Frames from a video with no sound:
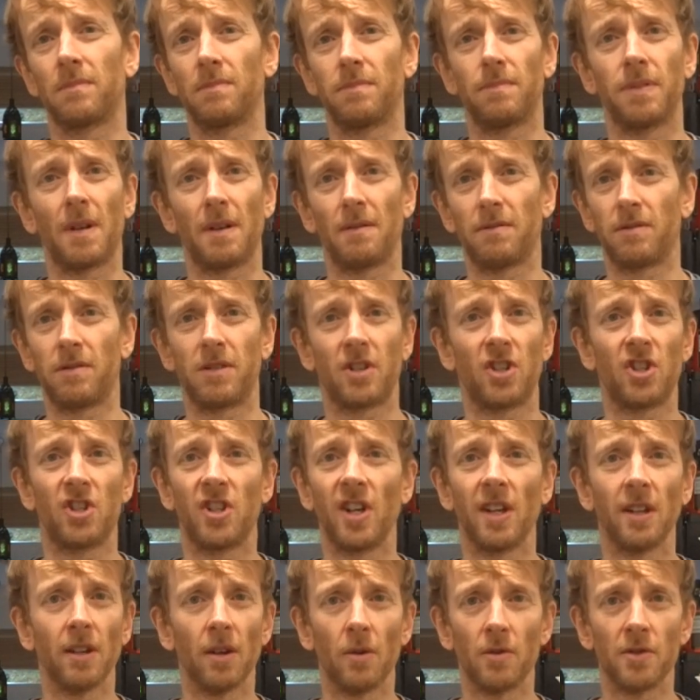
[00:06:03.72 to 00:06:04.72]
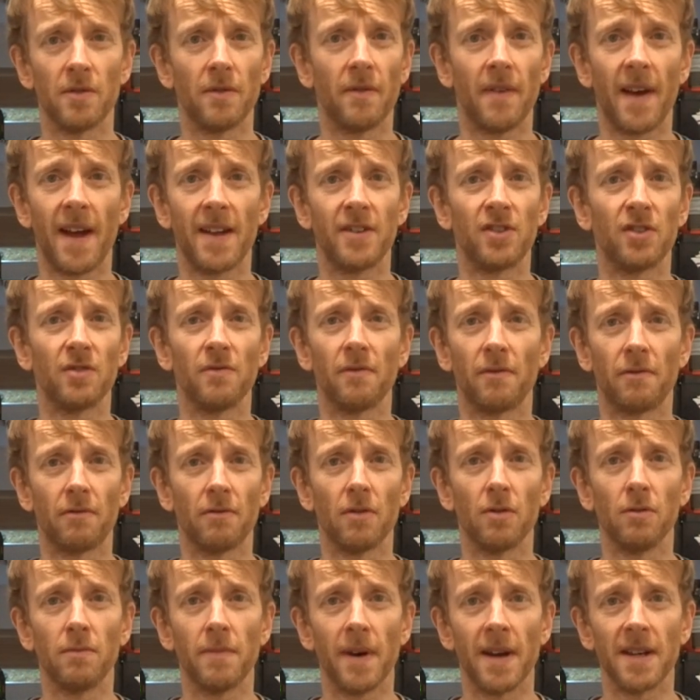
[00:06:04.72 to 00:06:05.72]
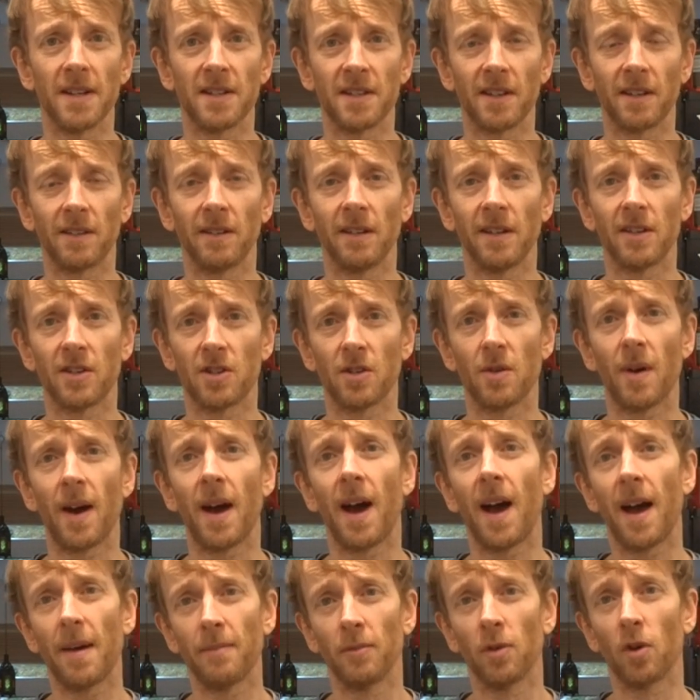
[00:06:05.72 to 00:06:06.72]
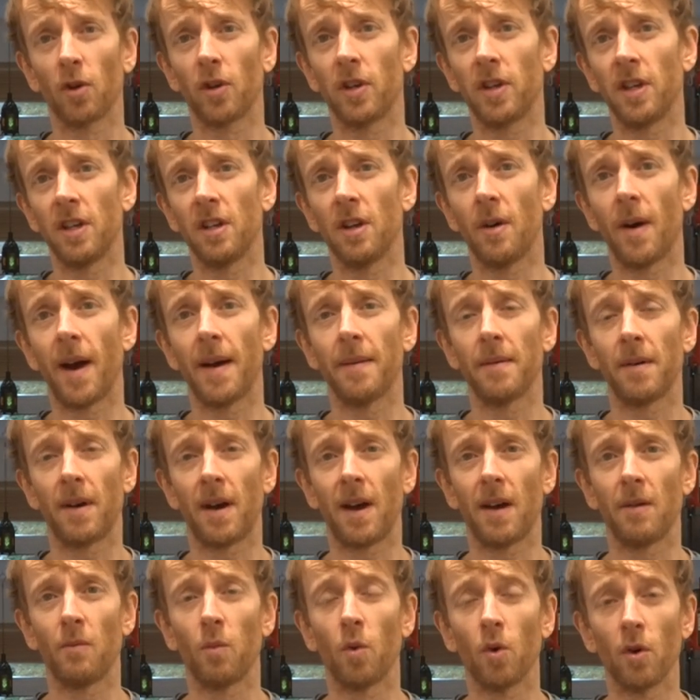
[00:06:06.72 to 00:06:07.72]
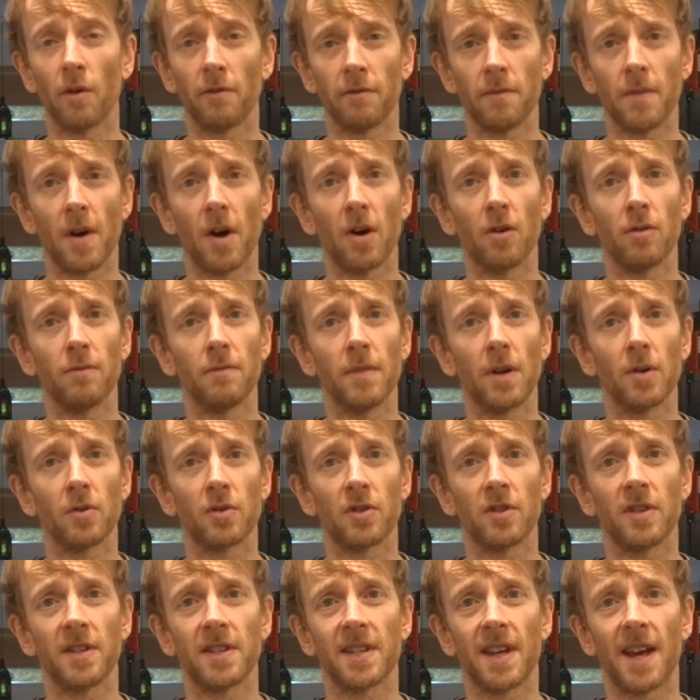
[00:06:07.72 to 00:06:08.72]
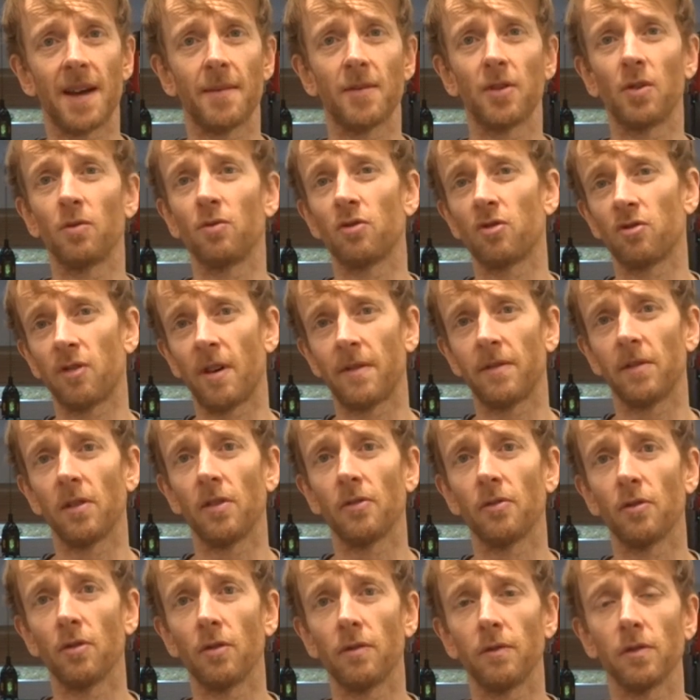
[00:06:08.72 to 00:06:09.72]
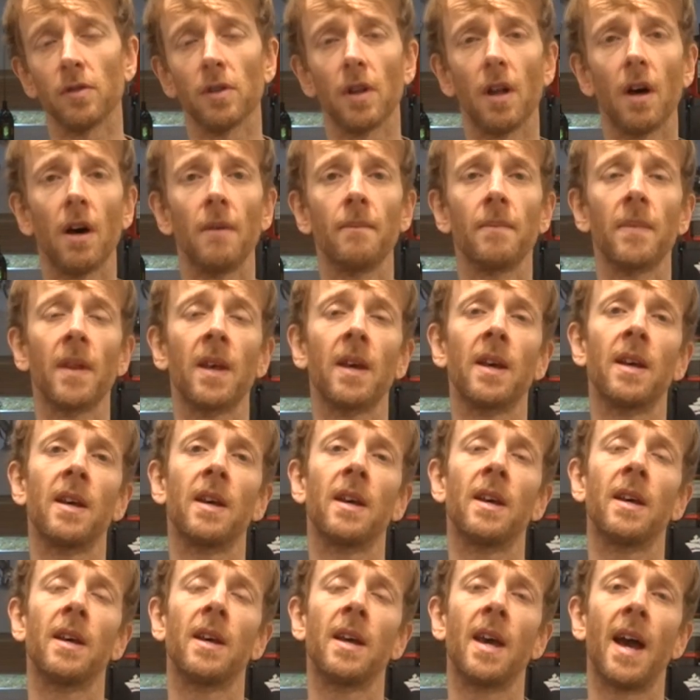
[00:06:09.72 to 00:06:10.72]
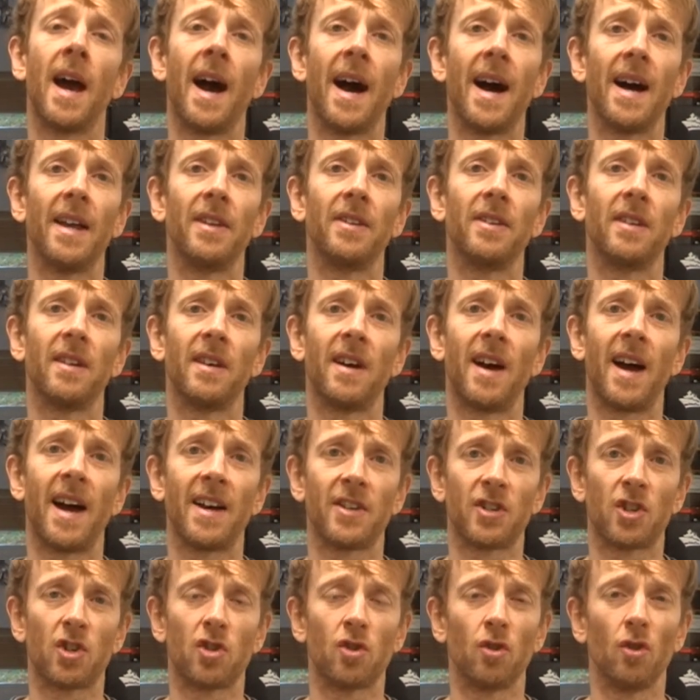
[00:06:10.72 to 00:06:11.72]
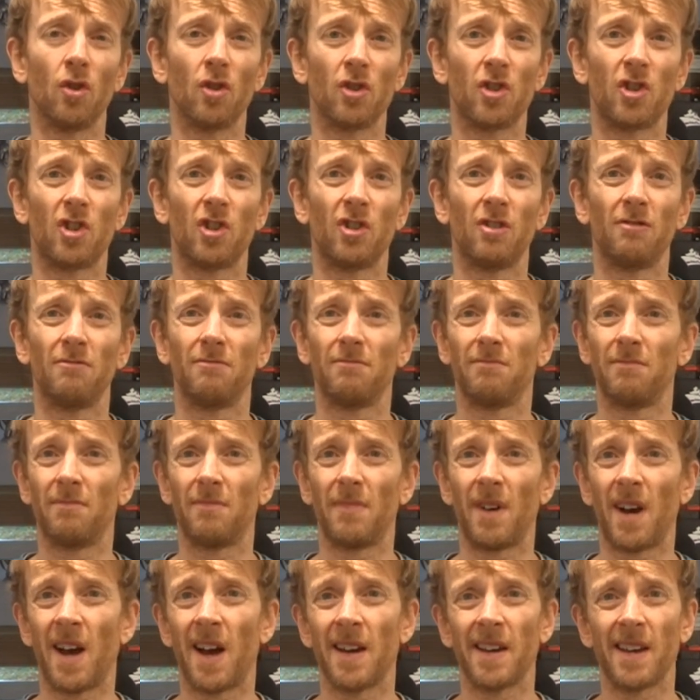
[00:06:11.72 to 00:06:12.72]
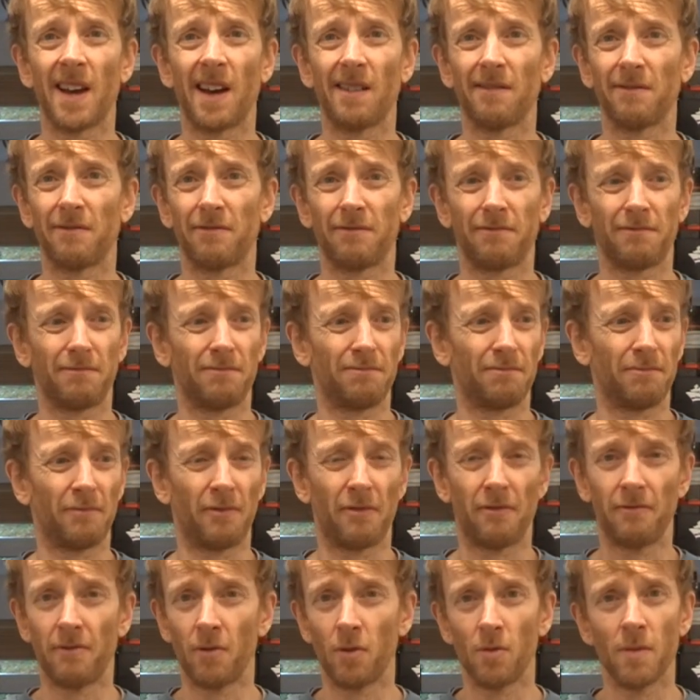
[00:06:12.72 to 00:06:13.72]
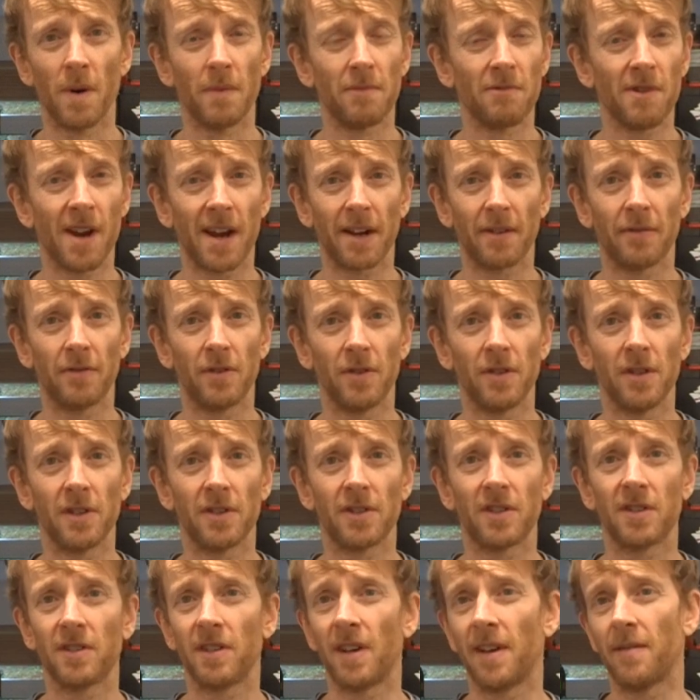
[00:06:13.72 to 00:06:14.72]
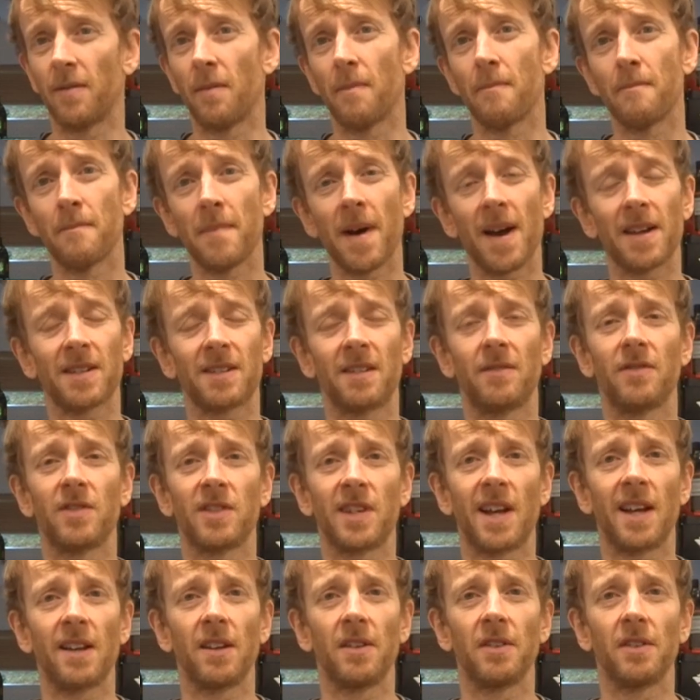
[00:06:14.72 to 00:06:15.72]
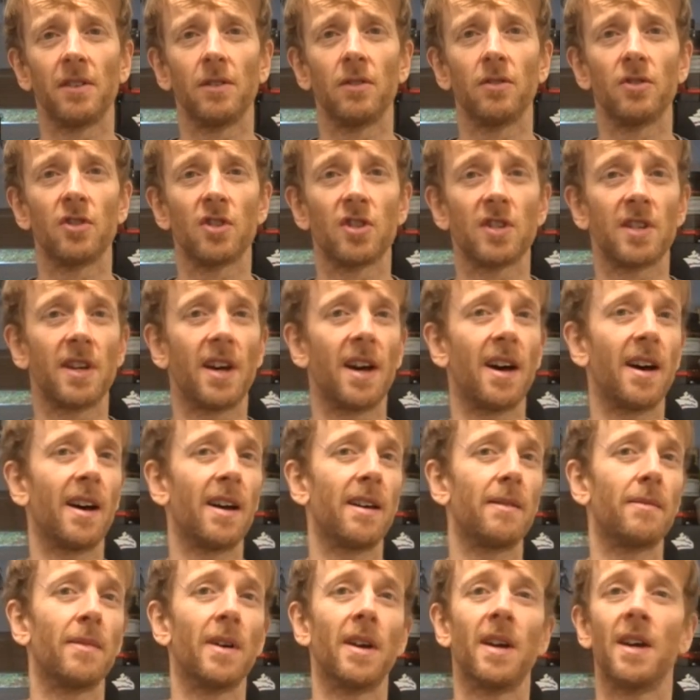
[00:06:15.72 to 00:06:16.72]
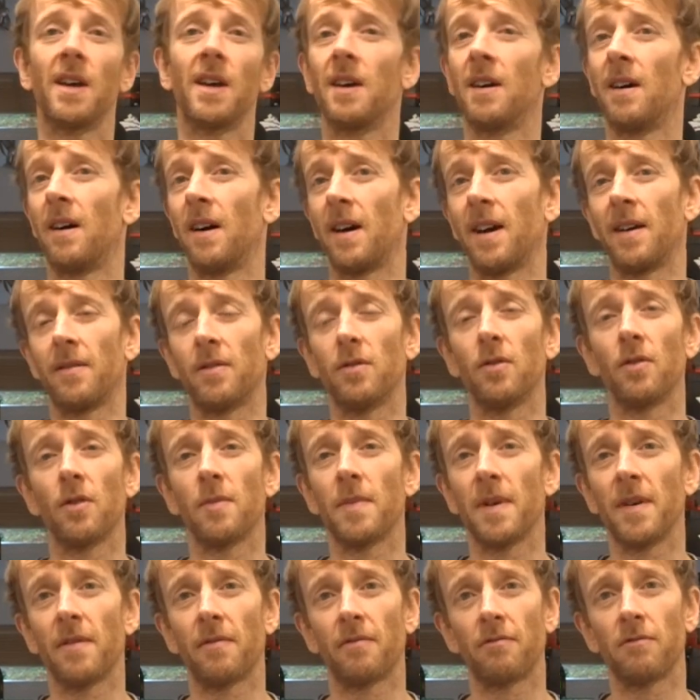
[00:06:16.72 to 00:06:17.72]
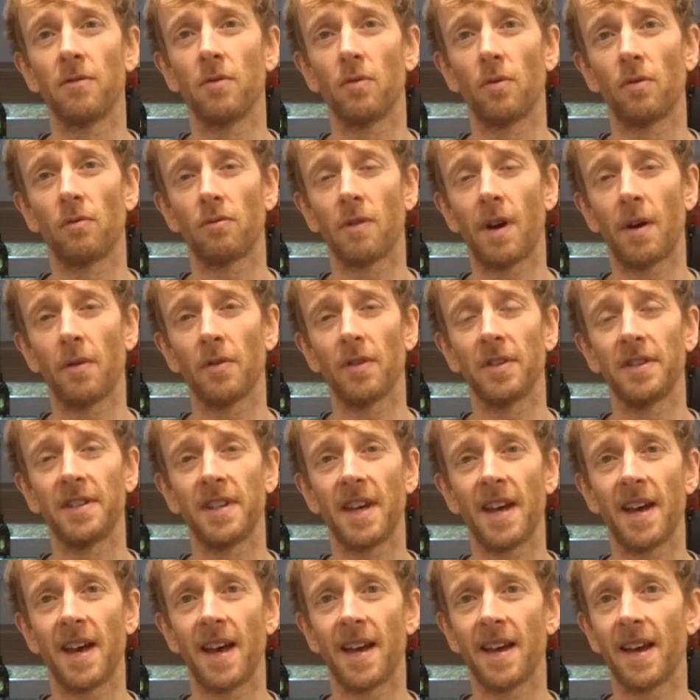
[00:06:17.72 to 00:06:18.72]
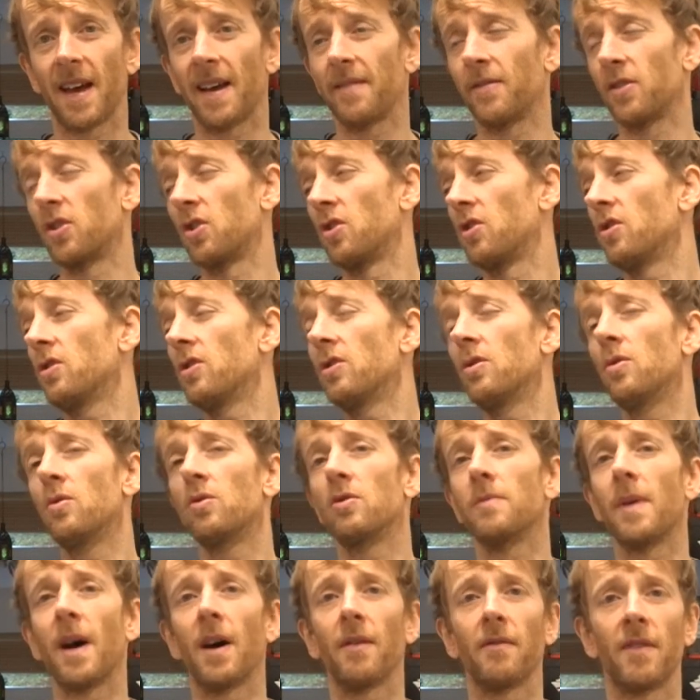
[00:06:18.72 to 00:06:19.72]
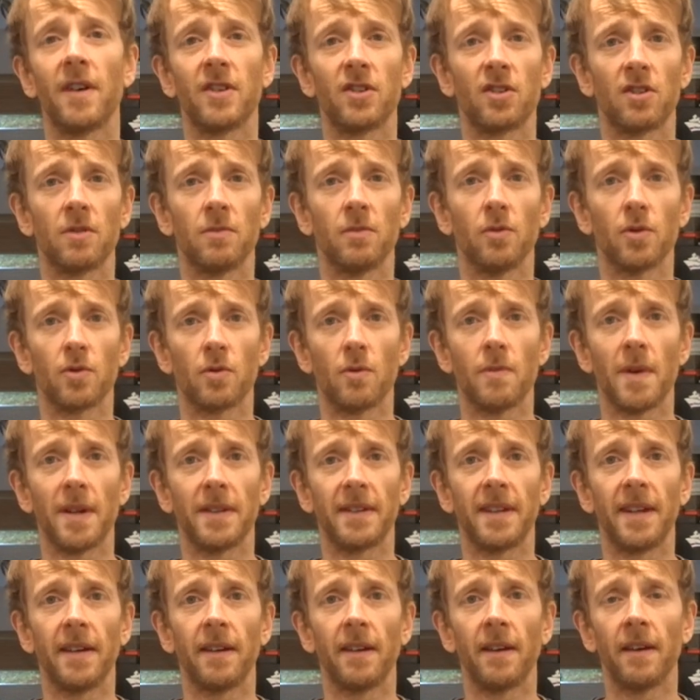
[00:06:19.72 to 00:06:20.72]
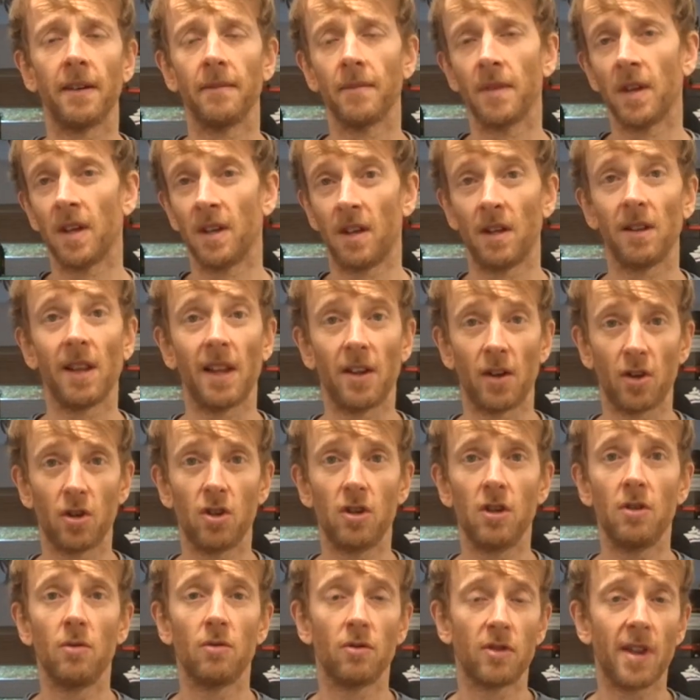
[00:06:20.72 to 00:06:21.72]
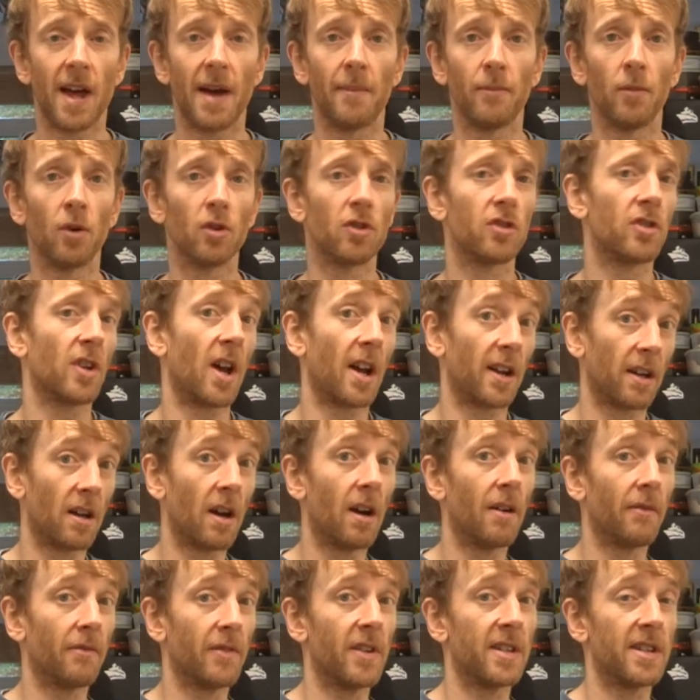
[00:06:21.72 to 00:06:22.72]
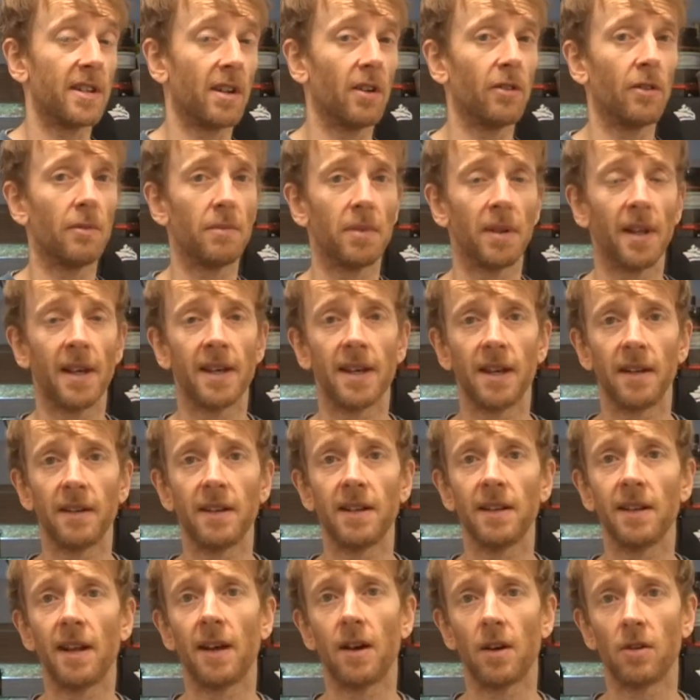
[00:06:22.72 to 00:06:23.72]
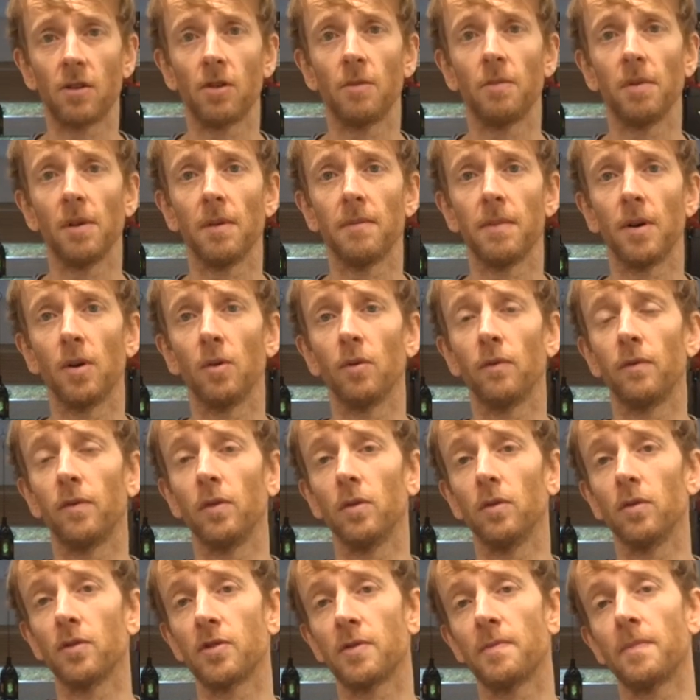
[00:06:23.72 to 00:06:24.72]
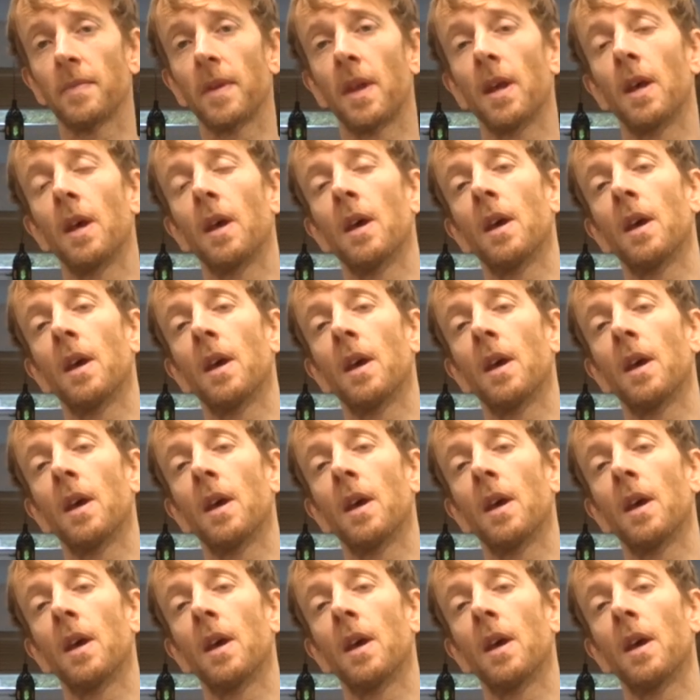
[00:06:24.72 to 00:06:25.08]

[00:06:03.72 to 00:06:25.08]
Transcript: shitloads of veg and fruit basically. So I'm lucky, you know, I work from home most of the time, I don't travel an awful lot, and as such I have fruit at my breakfast, I have a massive salad at lunchtime, I have another bit of fruit throughout the day, I have a huge amount of vegetables with my dinner, like that much that I can't fit it on the plate, I need like a couple of bowlfuls.